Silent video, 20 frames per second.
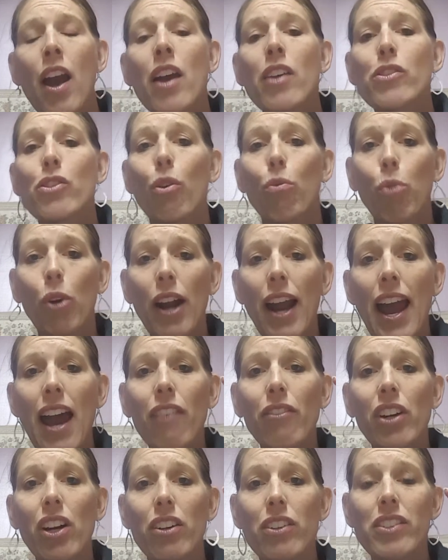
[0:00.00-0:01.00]
So we're
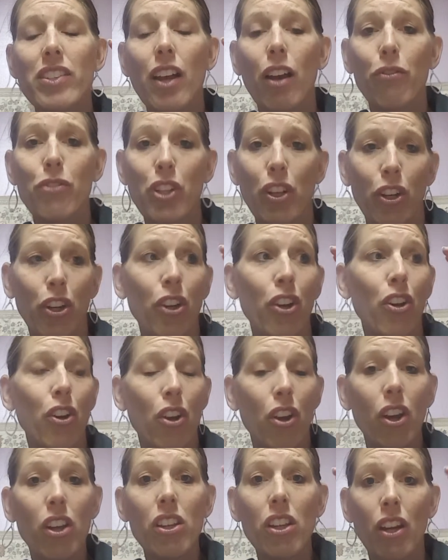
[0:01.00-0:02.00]
having ourselves a,
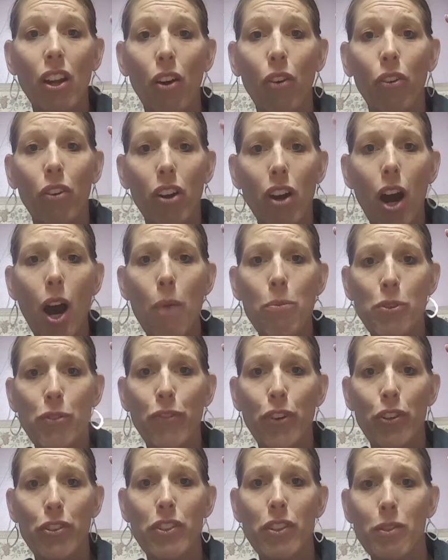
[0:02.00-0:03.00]
you know, cops
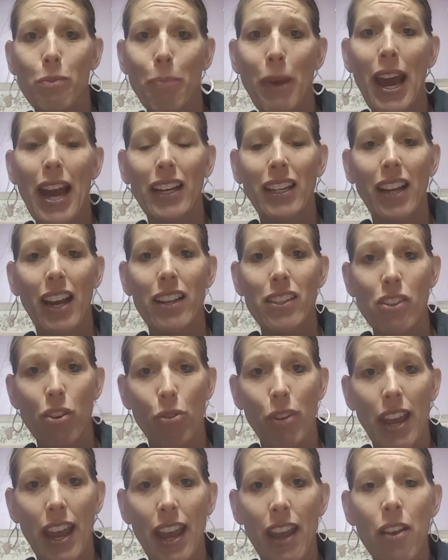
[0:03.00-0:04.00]
versus bad guys,
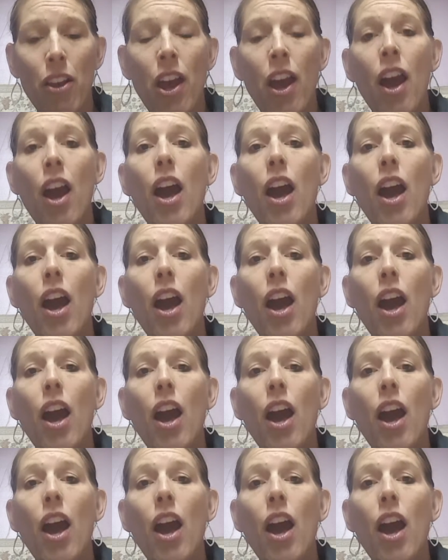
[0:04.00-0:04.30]
okay?